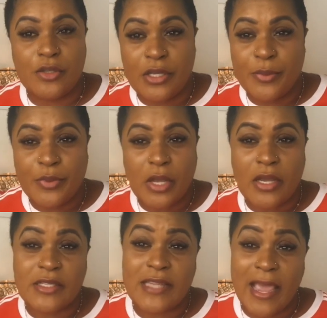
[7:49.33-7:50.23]
You can
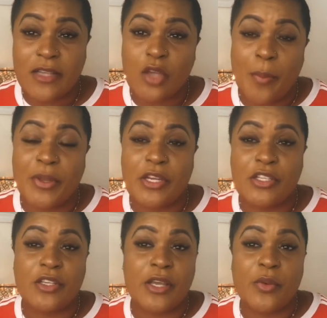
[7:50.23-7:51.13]
tuck a tank top in
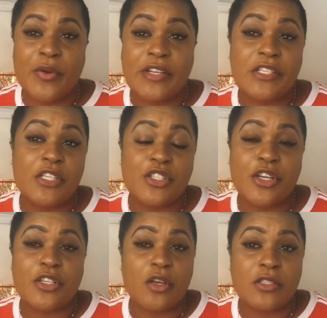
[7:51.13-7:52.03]
it. You can wear a
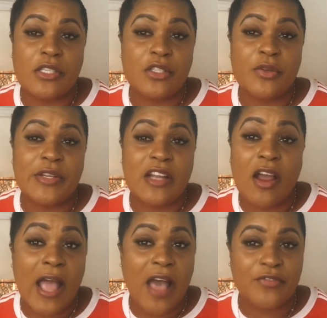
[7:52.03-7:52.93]
t-shirt tucked into it
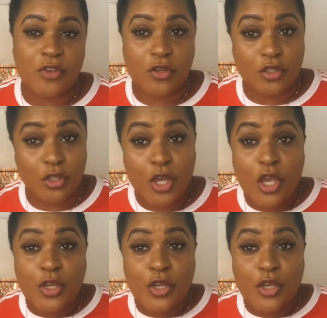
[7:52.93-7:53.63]
or half tucked. It.